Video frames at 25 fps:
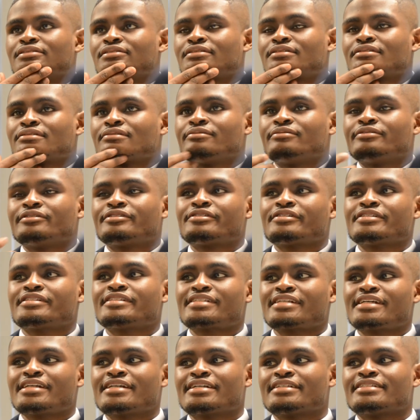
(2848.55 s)
So what you're
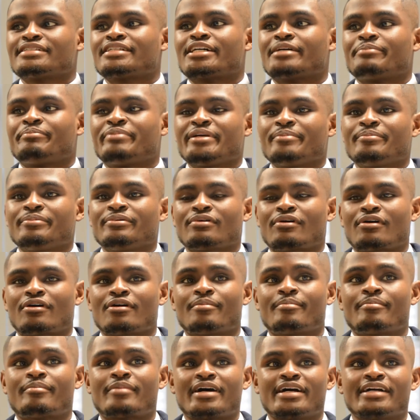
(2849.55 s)
saying is that people are
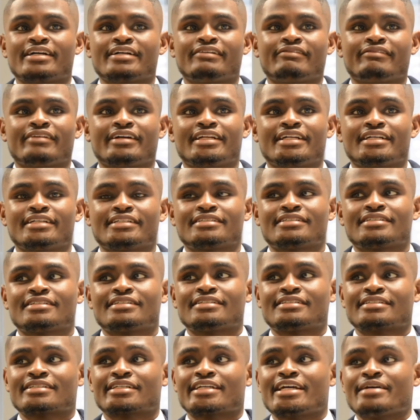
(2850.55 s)
migrating to
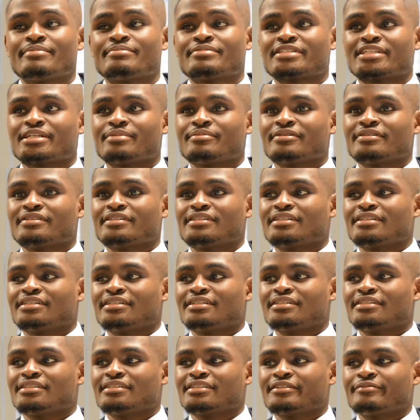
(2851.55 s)
escape some of
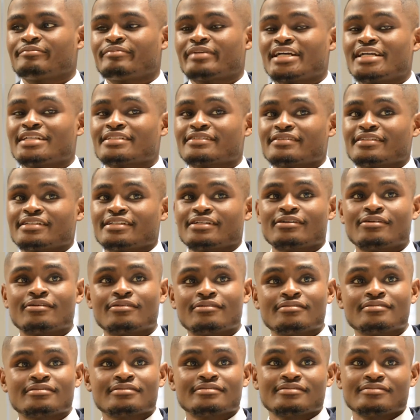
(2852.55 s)
the pains of their
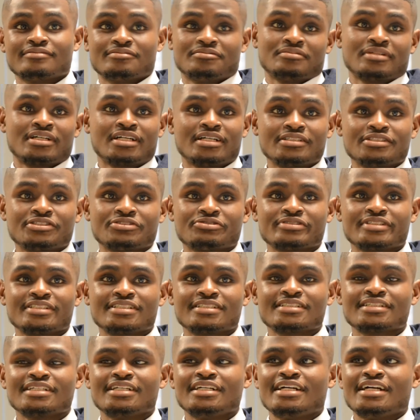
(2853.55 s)
own
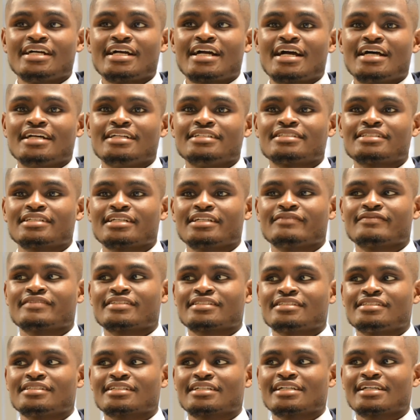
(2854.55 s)
countries, and instead of
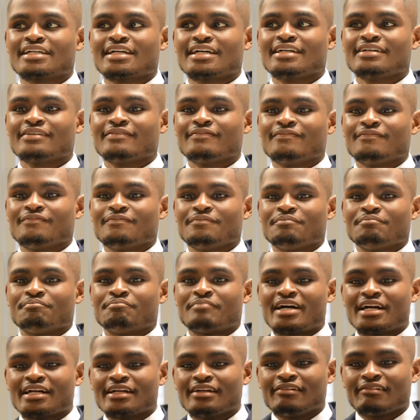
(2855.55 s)
just looking at
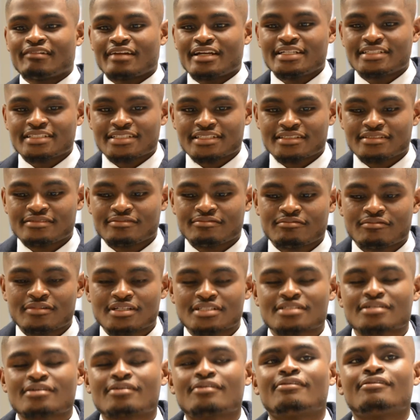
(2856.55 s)
migration, what's
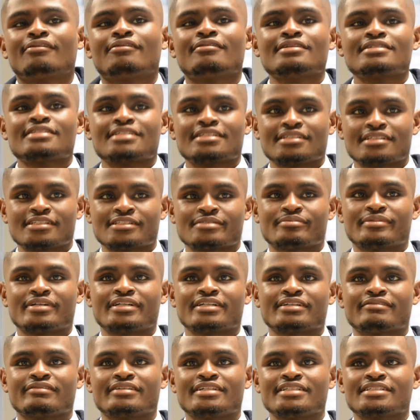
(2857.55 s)
causing this
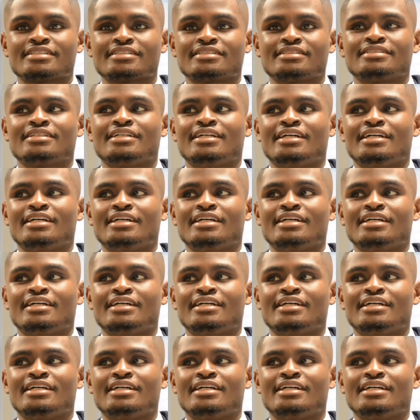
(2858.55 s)
migration,